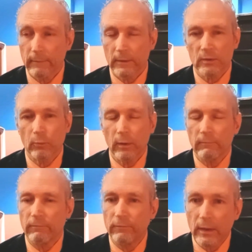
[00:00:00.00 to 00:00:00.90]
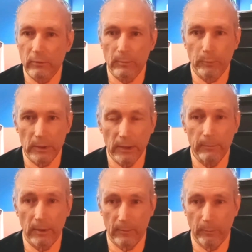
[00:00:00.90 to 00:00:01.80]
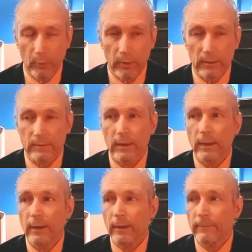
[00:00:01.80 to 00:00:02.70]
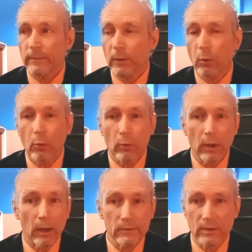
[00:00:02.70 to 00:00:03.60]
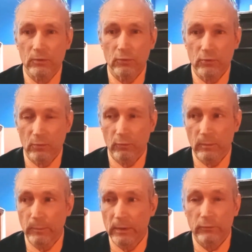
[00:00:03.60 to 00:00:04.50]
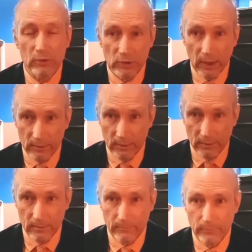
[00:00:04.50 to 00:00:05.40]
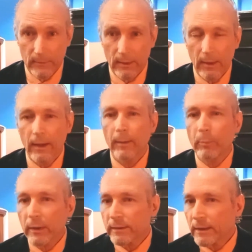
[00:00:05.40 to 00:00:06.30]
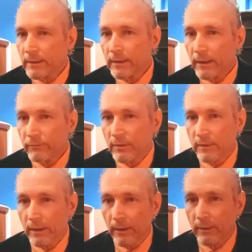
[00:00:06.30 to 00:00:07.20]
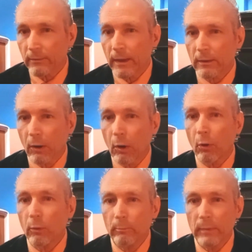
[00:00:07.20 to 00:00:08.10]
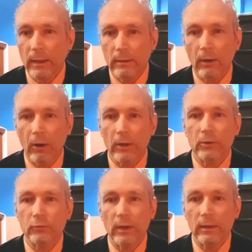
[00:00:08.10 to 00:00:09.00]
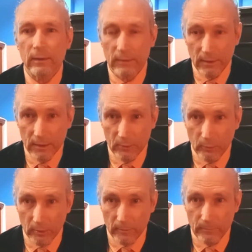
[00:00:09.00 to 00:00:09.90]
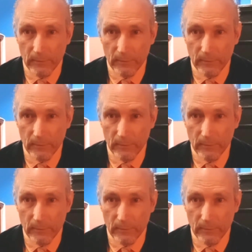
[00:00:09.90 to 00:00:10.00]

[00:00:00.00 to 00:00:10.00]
this one very polemic point, the whole Constitution would be rejected. But they left there that all men are created equal,